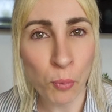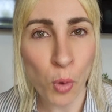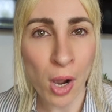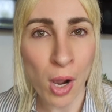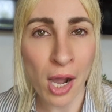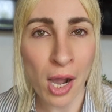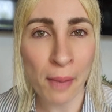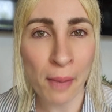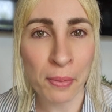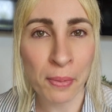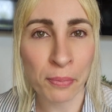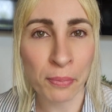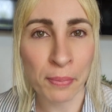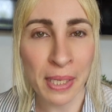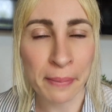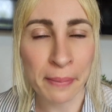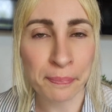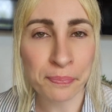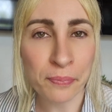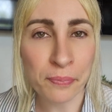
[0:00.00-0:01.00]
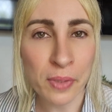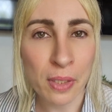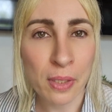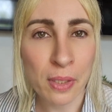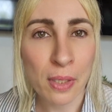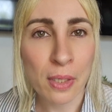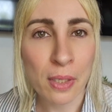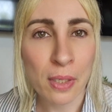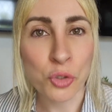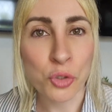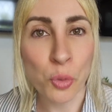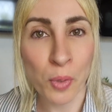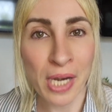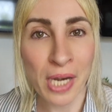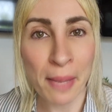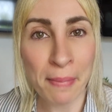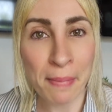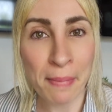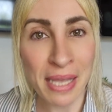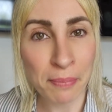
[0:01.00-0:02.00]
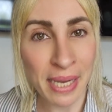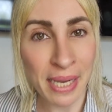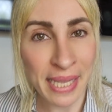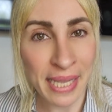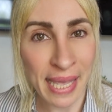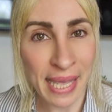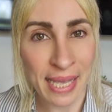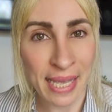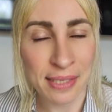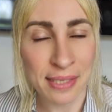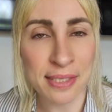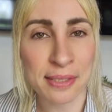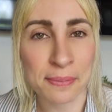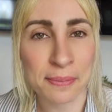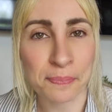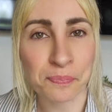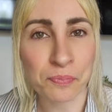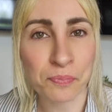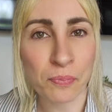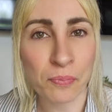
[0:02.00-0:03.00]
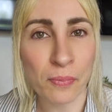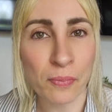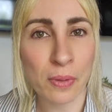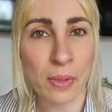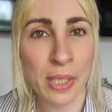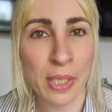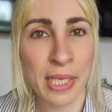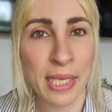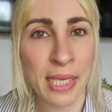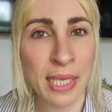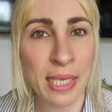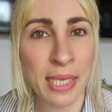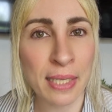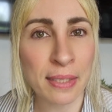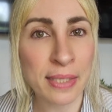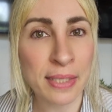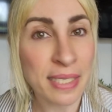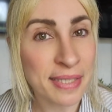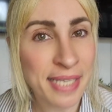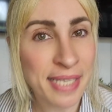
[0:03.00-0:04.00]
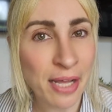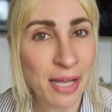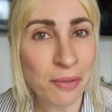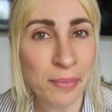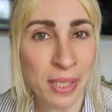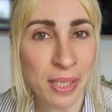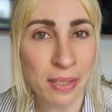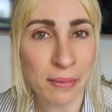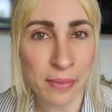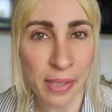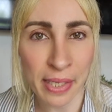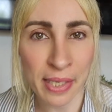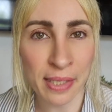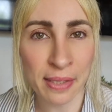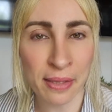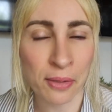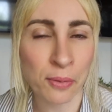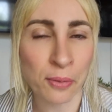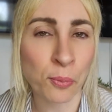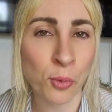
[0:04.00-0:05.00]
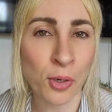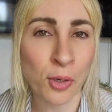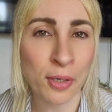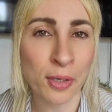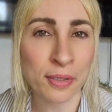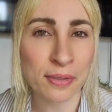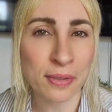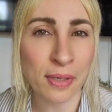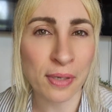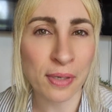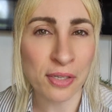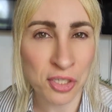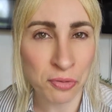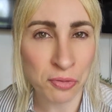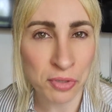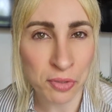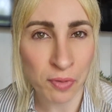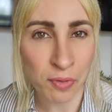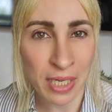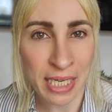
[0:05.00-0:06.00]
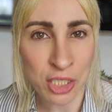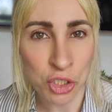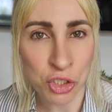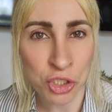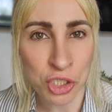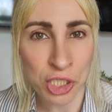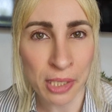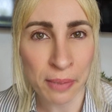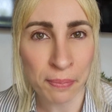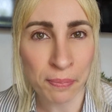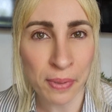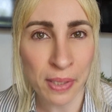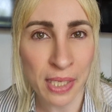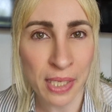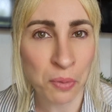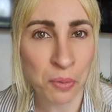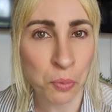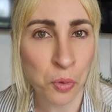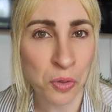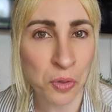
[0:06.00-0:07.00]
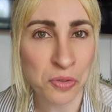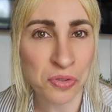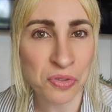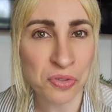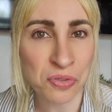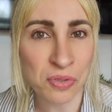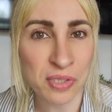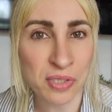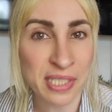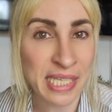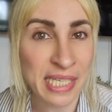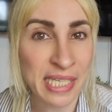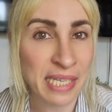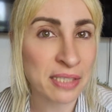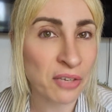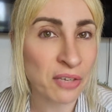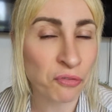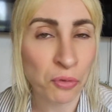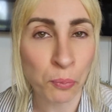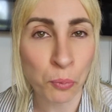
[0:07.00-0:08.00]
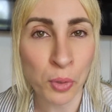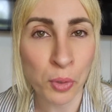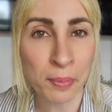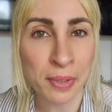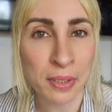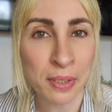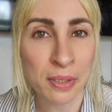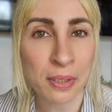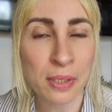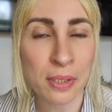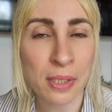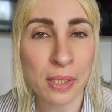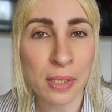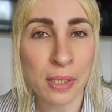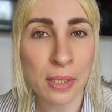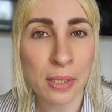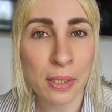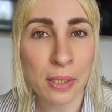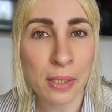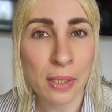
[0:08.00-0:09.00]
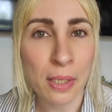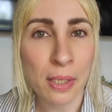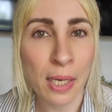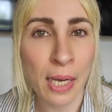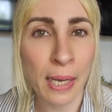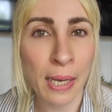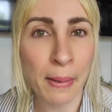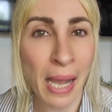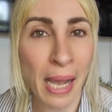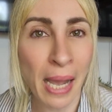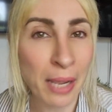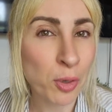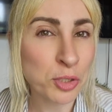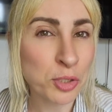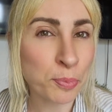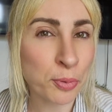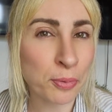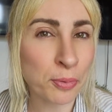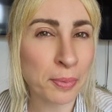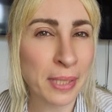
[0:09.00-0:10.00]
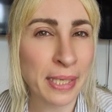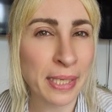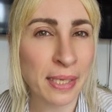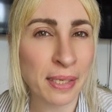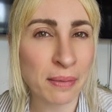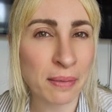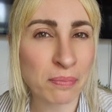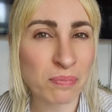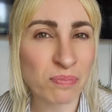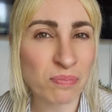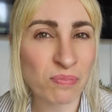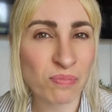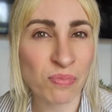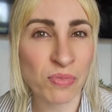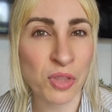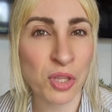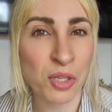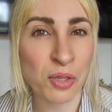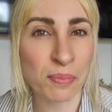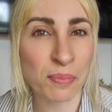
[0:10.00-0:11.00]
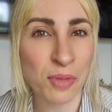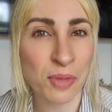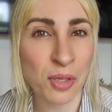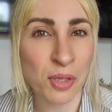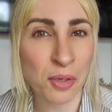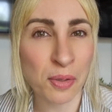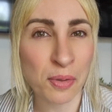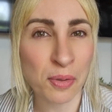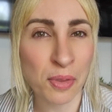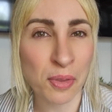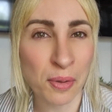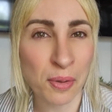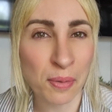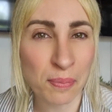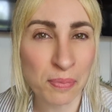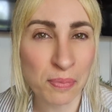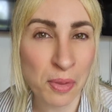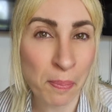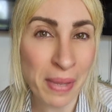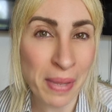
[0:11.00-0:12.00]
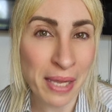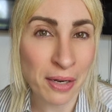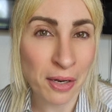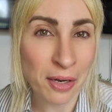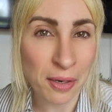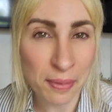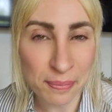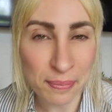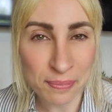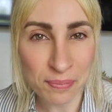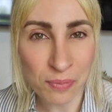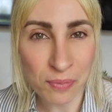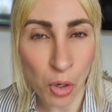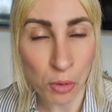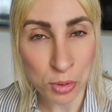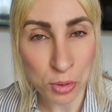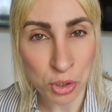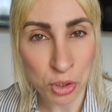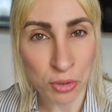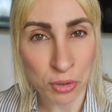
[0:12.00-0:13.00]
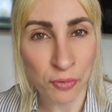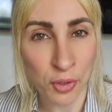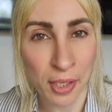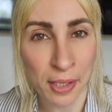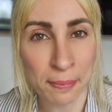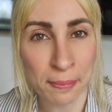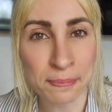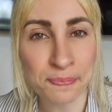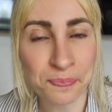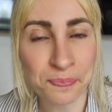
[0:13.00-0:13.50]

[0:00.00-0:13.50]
happened with me. So when I met my ex, he did tell me that he didn't want a serious relationship. He was seeing different women. I was probably the better option for him,